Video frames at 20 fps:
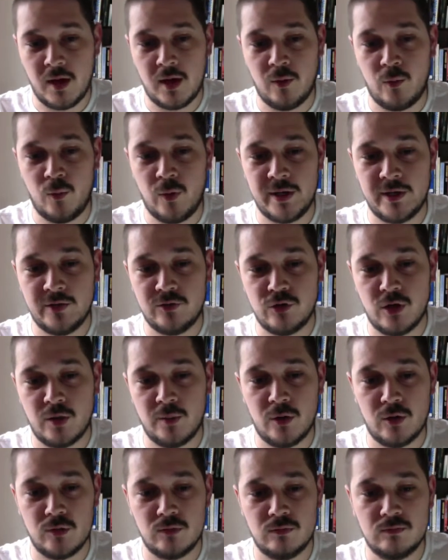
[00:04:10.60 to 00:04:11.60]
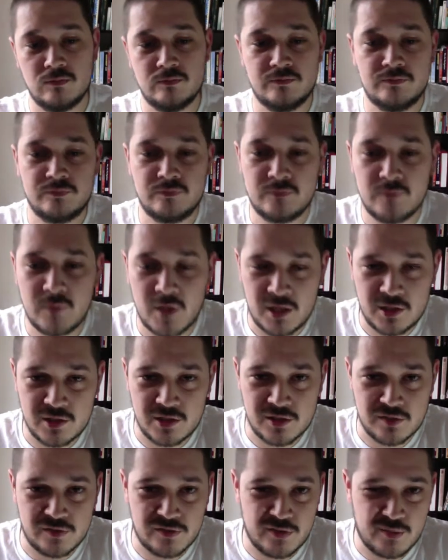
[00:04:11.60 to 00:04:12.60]
wheat dry malt,
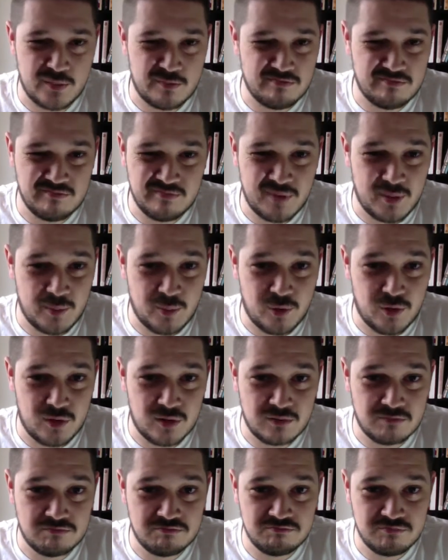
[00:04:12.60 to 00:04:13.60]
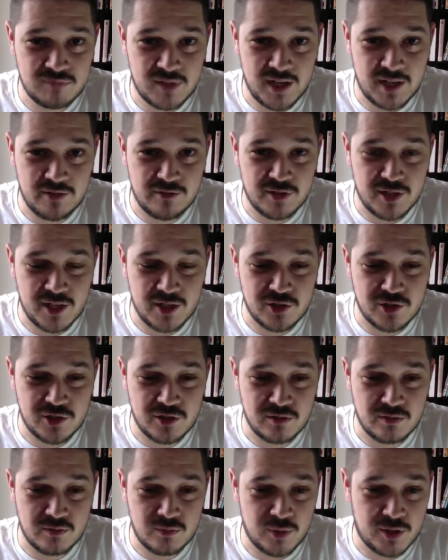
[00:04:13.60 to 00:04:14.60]
just for a bit more head
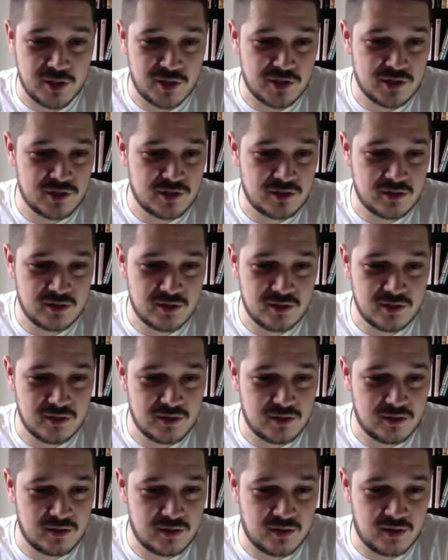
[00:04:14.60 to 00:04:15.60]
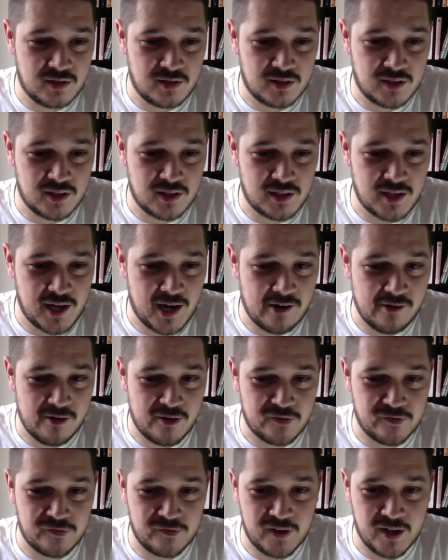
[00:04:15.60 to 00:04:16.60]
retention, which the
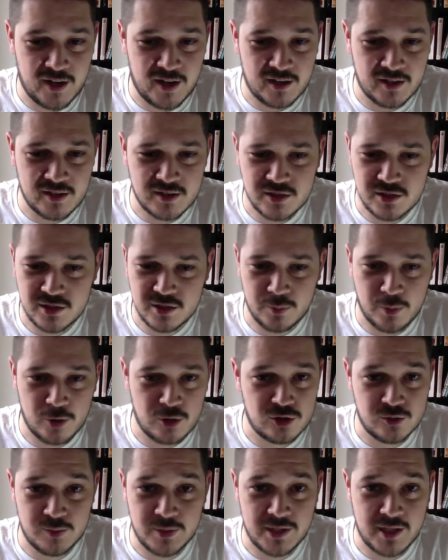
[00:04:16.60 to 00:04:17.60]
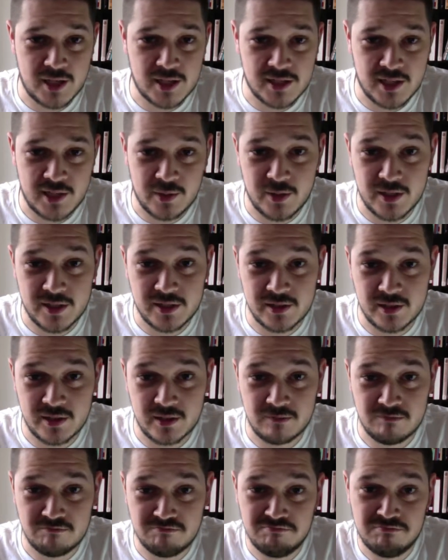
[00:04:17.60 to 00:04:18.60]
Carafa supposedly does anyway.
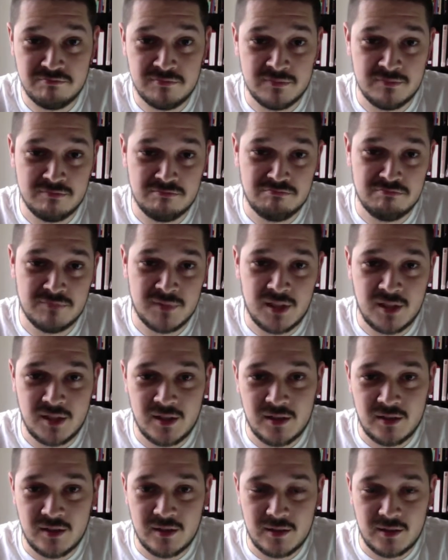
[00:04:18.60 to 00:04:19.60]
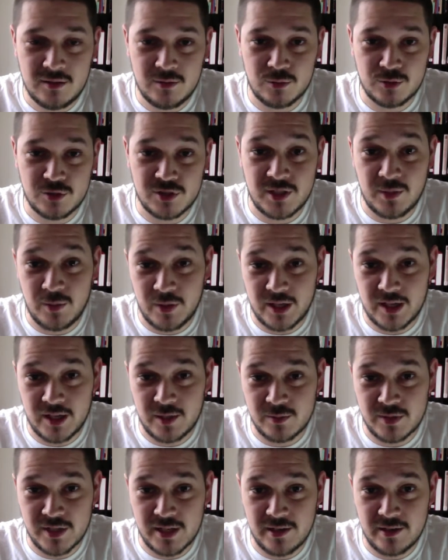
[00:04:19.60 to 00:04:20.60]
So we'll see when it
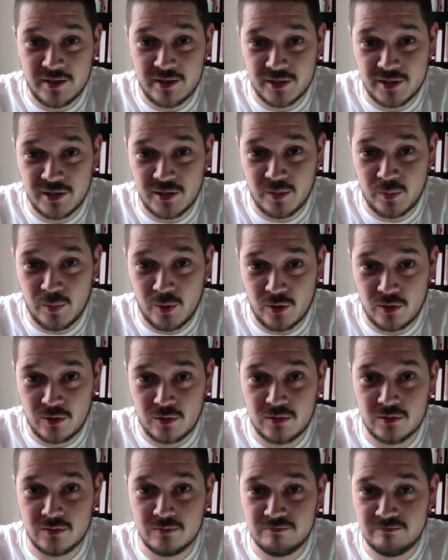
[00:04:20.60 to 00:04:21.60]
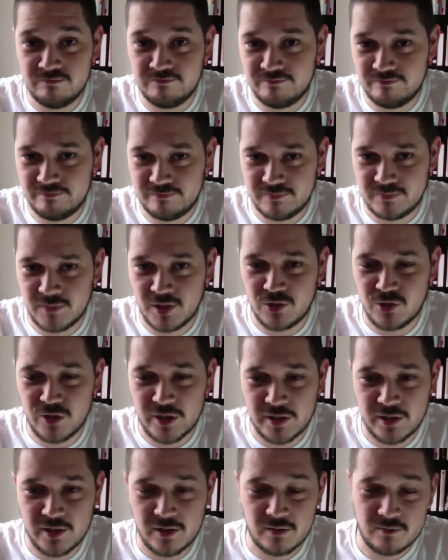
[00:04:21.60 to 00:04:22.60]
comes out and it's in the bottle, and I'll
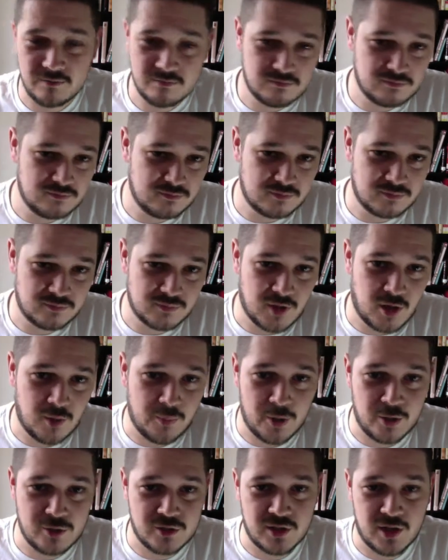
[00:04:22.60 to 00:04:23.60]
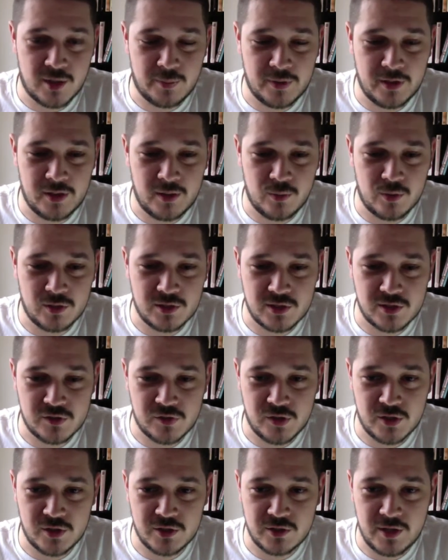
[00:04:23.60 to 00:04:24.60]
drink it. I'll post it up here once it's
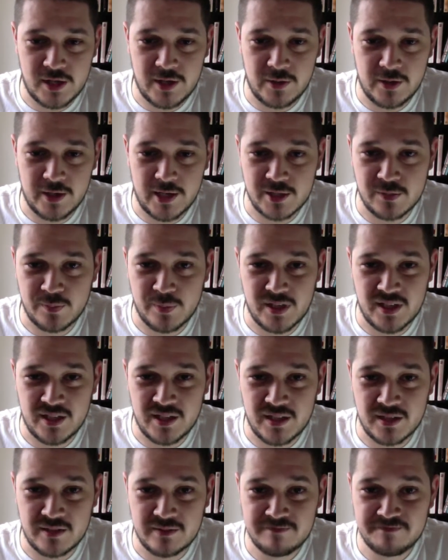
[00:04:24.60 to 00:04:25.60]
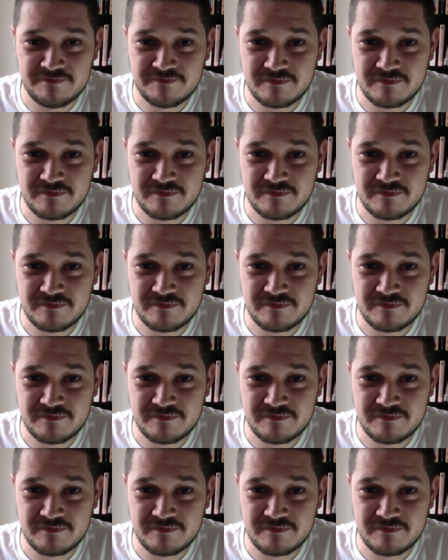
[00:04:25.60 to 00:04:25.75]
finished. Anyway, that's been in.